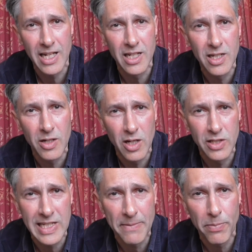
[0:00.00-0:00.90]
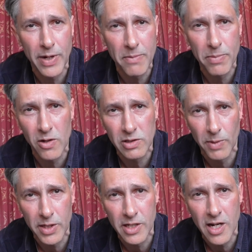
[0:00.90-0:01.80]
and contemporary and
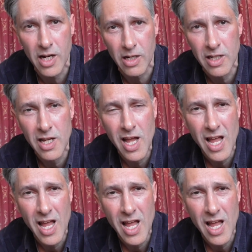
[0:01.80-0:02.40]
postmodern art,